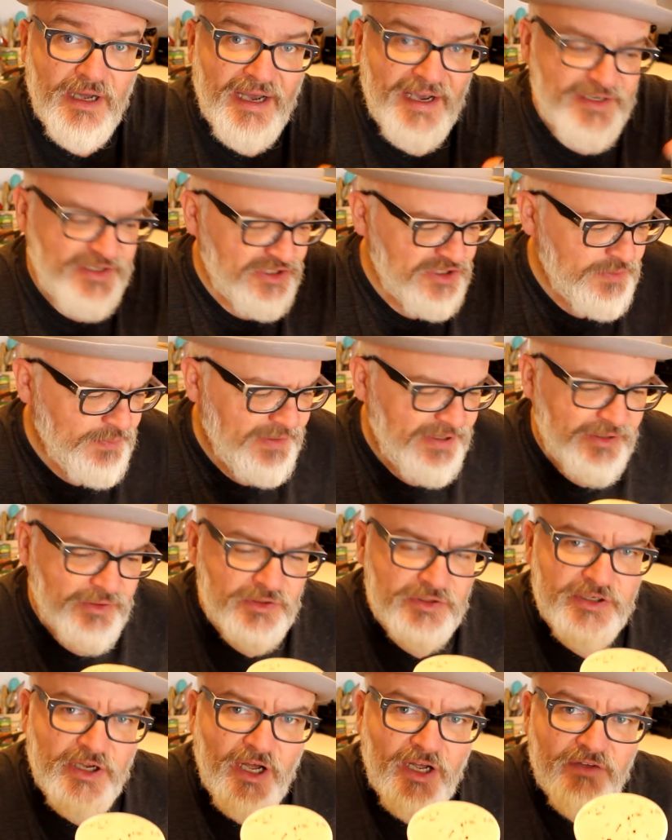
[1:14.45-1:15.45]
I just
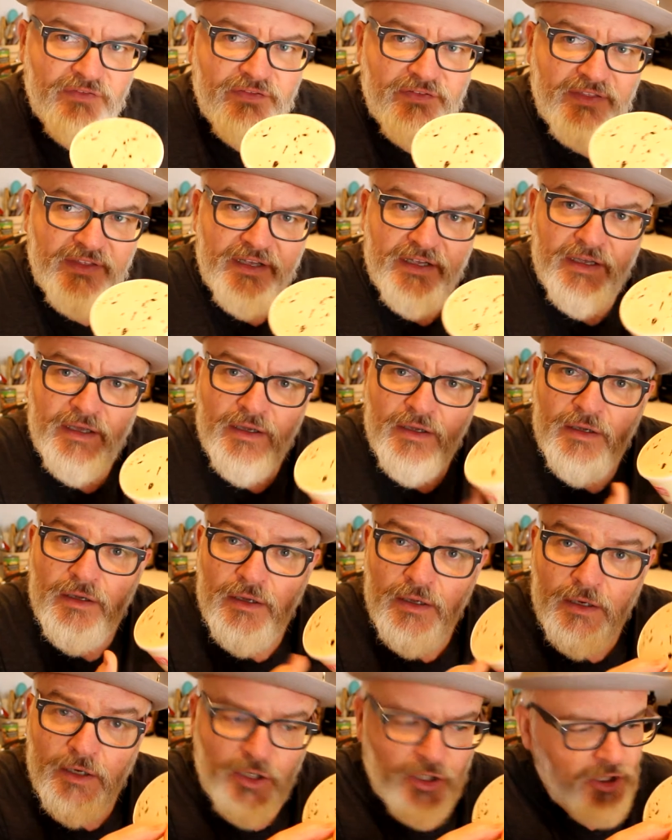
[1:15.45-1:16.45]
peeled off the
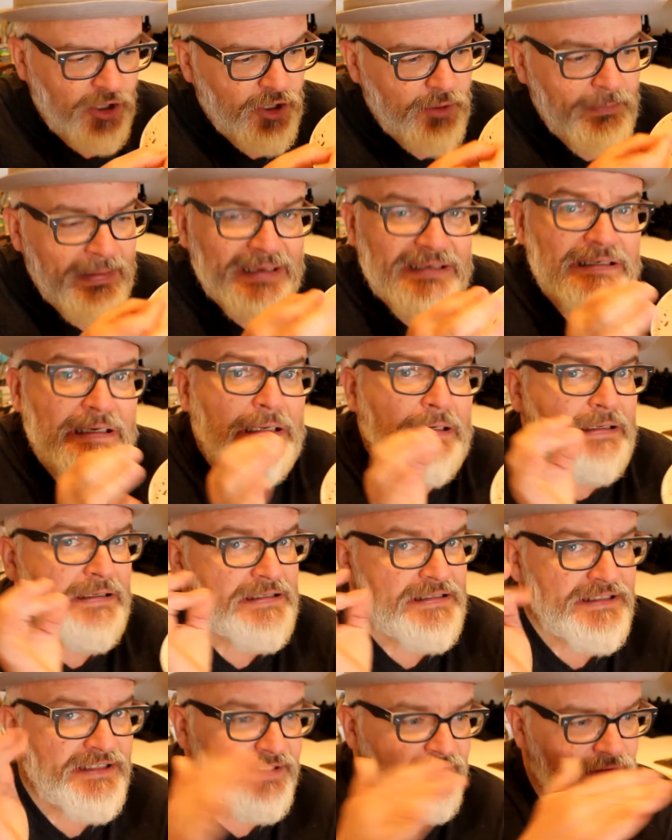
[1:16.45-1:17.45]
hermetically
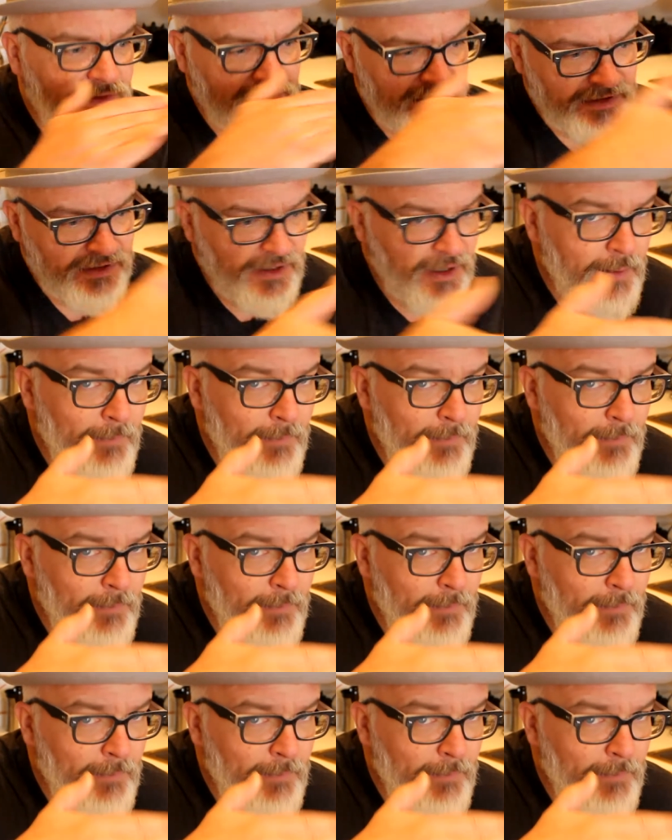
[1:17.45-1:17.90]
sealed